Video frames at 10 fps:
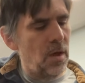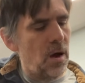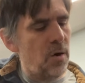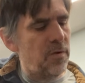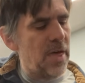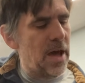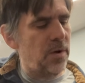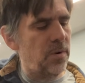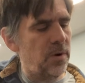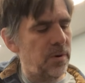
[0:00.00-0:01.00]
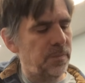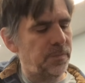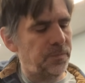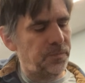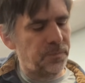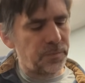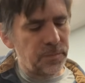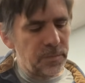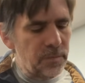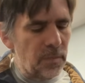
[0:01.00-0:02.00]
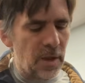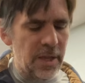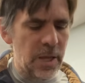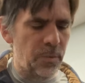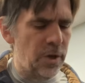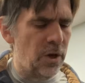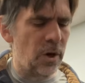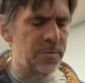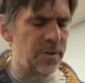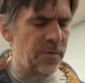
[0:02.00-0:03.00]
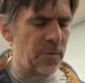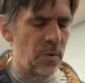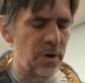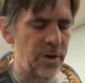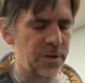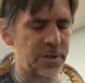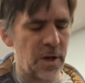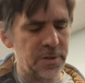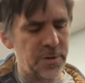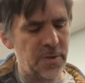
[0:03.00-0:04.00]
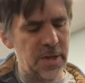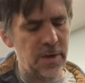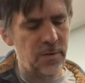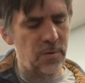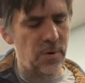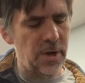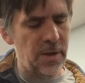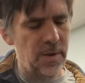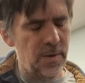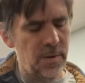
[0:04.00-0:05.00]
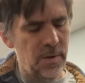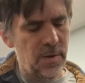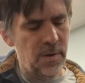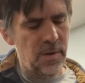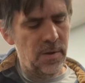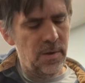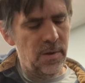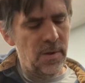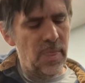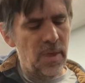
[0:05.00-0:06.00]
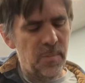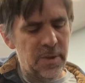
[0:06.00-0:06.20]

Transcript: over that chord. And then when you go up to the 4, you're just also thinking Dorian.